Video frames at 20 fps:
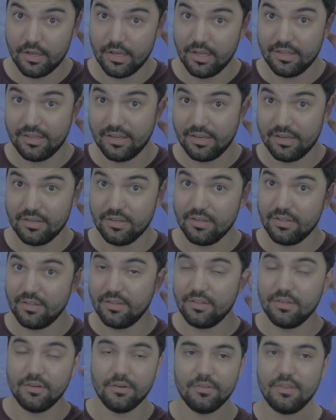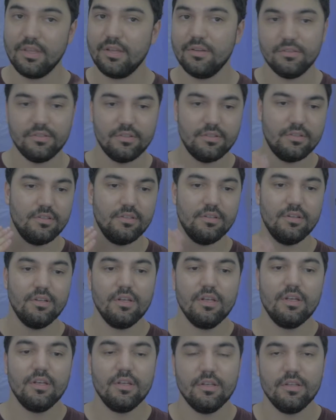And they
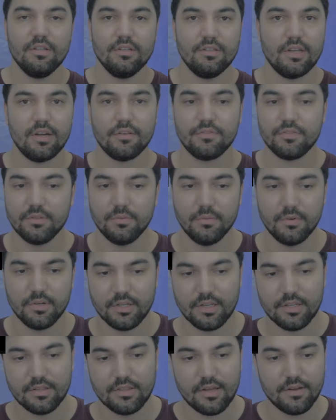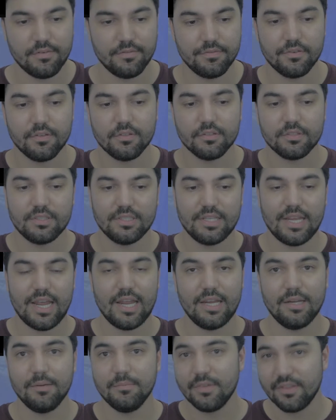definitely want to get that first
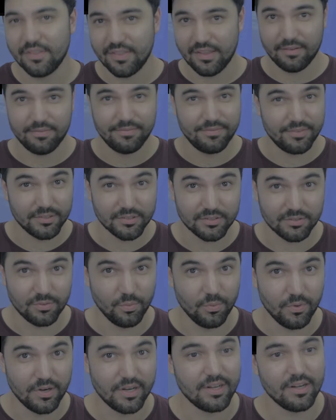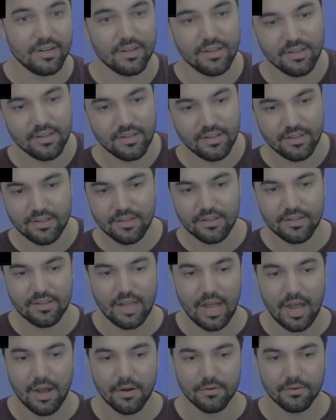game, that first win
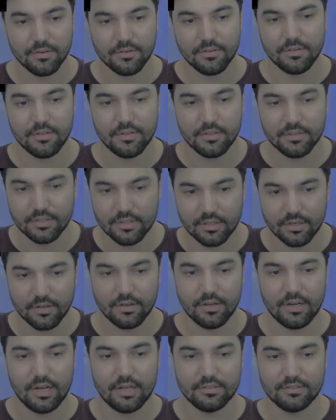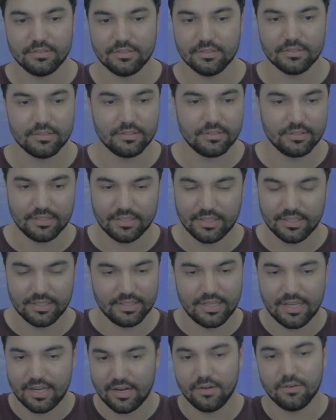out. Just
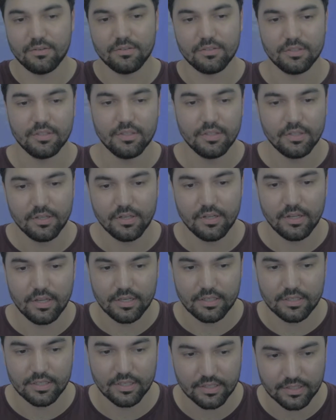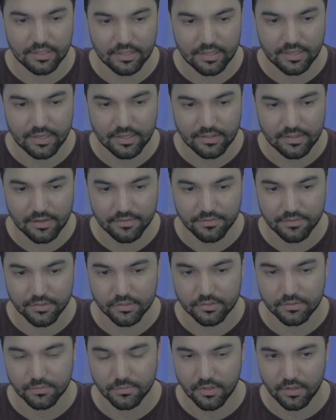get out and get that
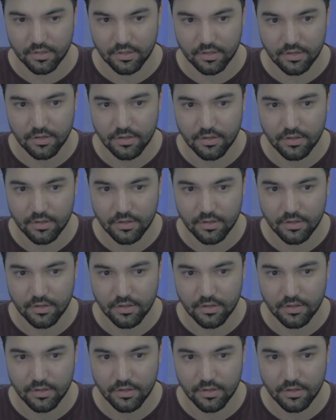first win.